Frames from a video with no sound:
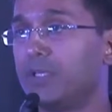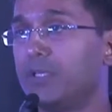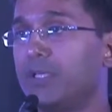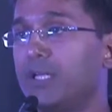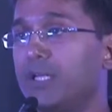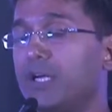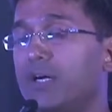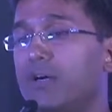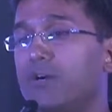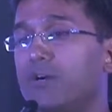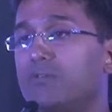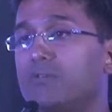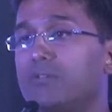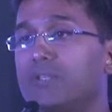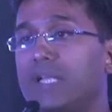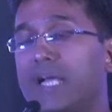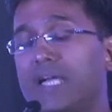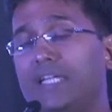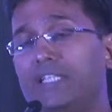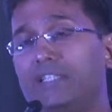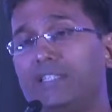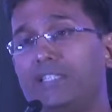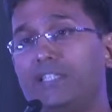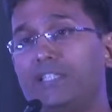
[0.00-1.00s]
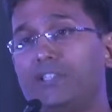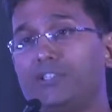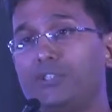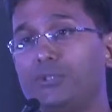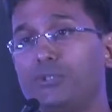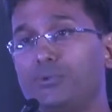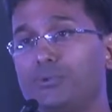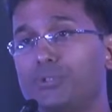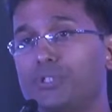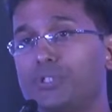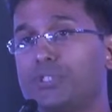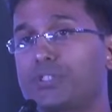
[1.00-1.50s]
Now, 9Kids
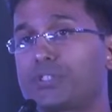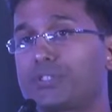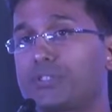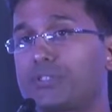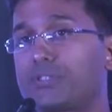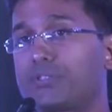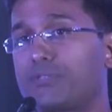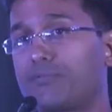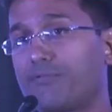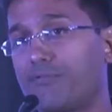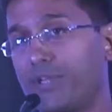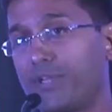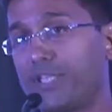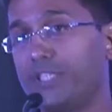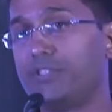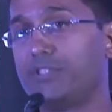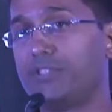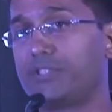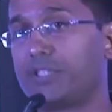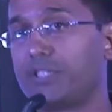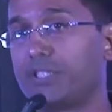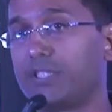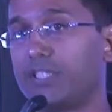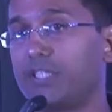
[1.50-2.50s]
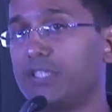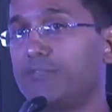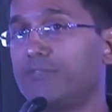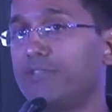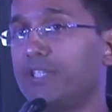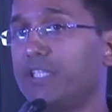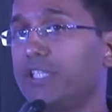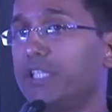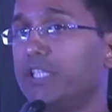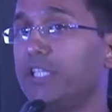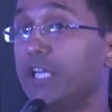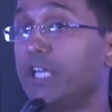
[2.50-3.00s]
uses Flintt in a
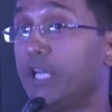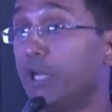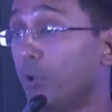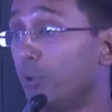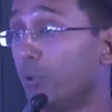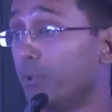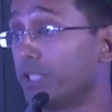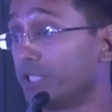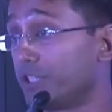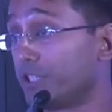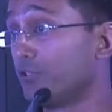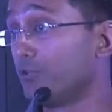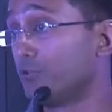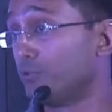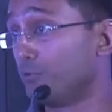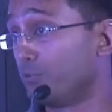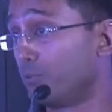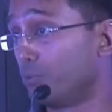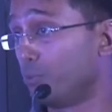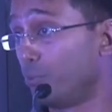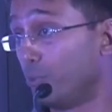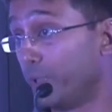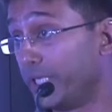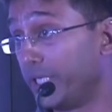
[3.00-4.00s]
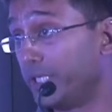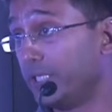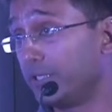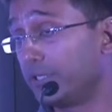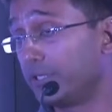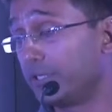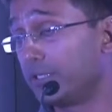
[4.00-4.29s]
very innovative way.